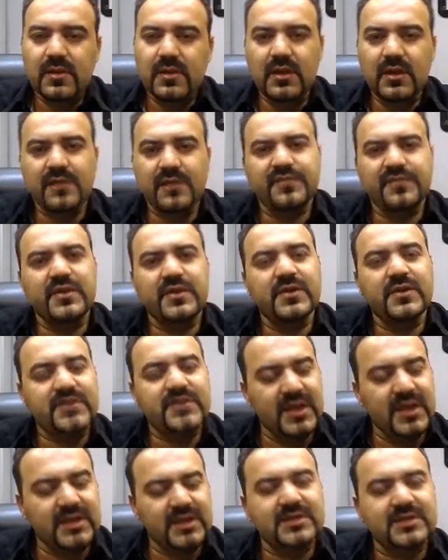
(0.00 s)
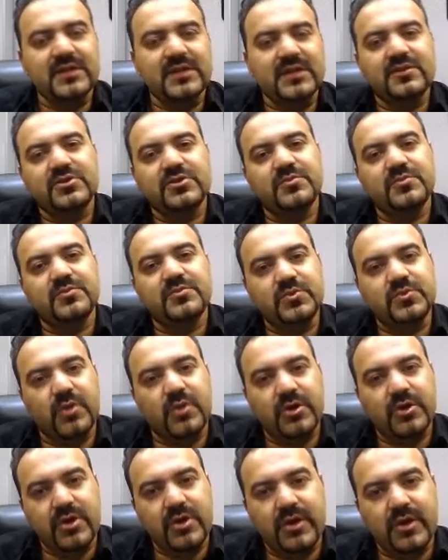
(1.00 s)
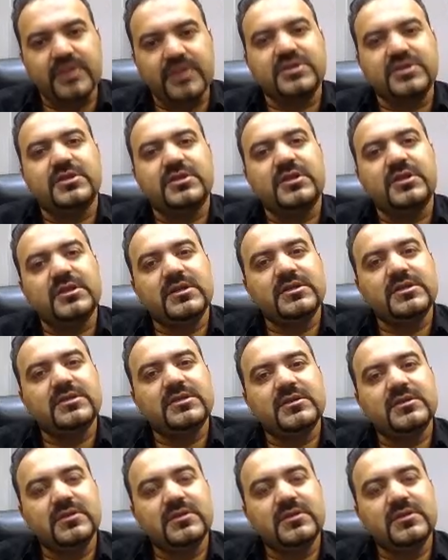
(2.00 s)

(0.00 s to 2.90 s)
If there's anything, there's much more courage in this.